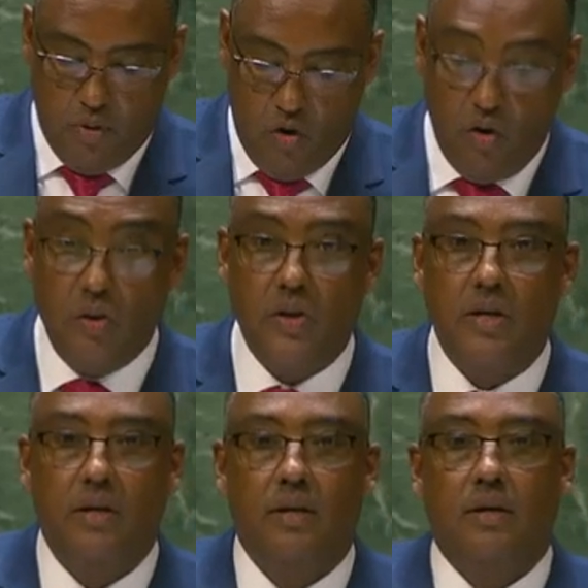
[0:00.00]
prolong
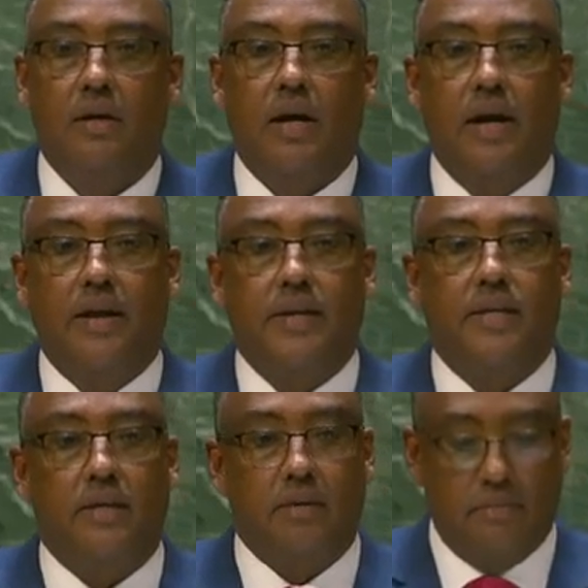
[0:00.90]

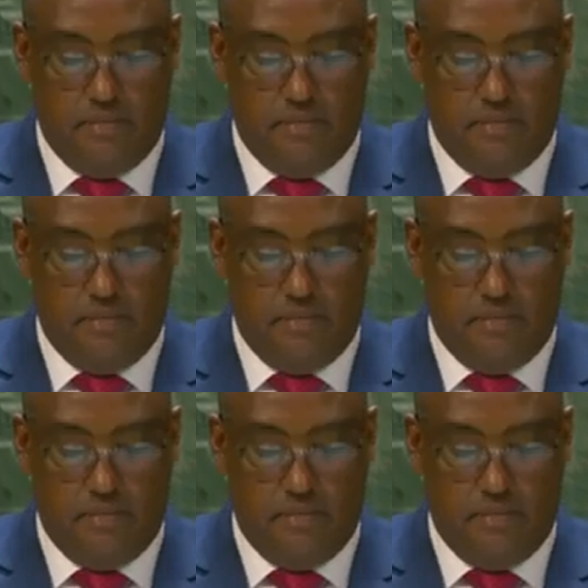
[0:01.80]
anarchy.